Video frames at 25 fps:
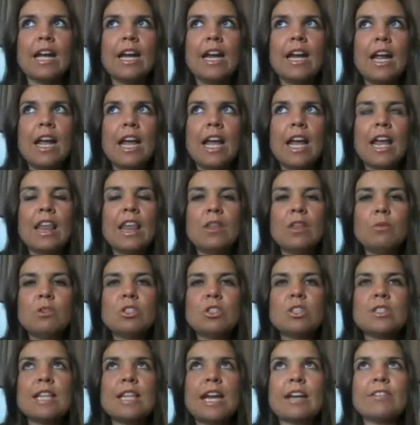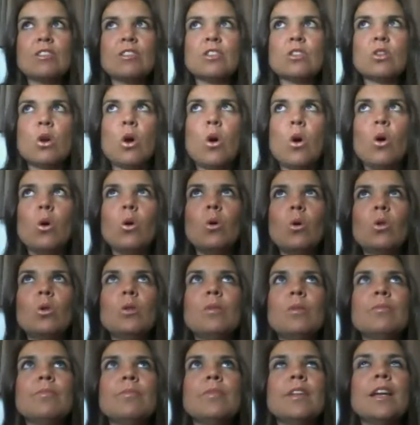there was just like this whole,
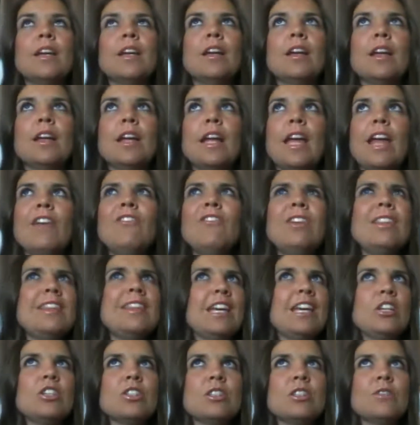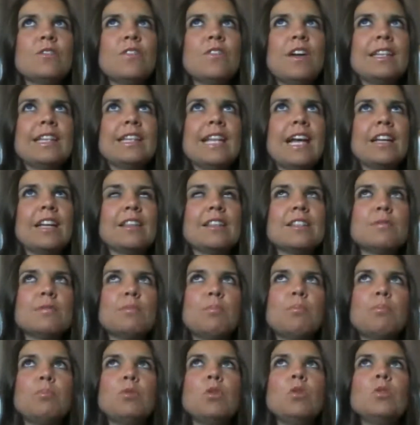everything just felt like this
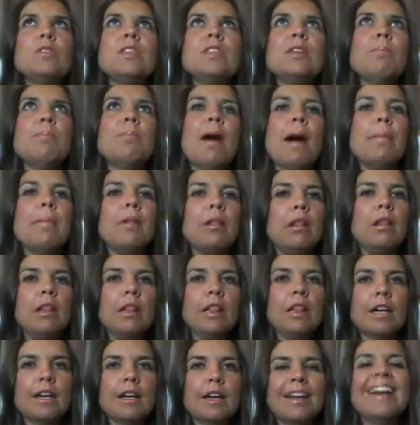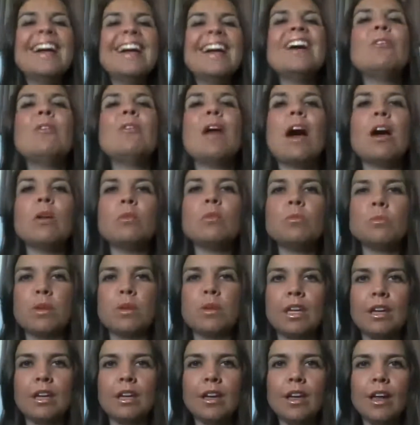beauty bubble around me,
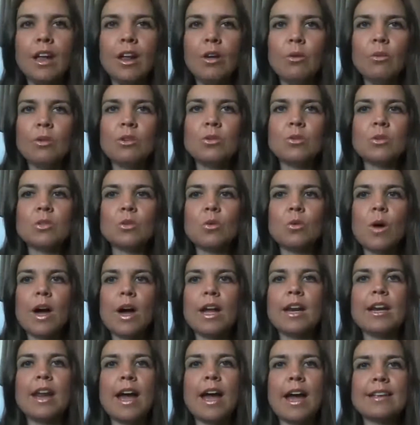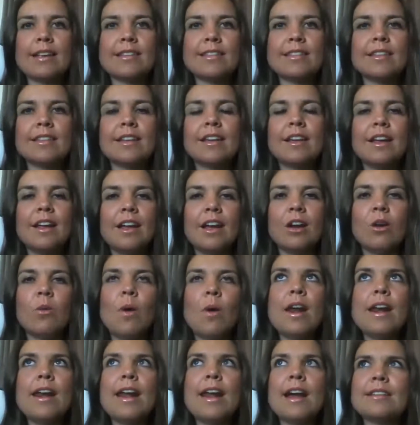which was quite a
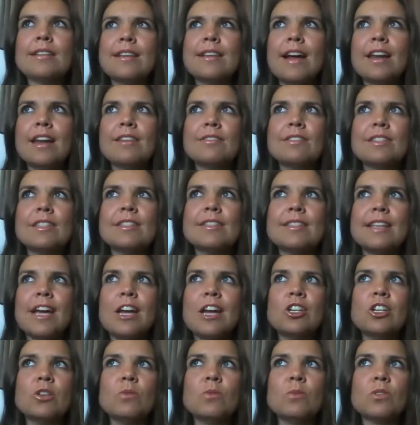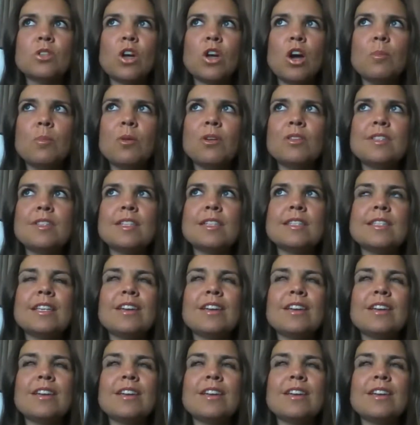nice kind of sensation. It was almost as if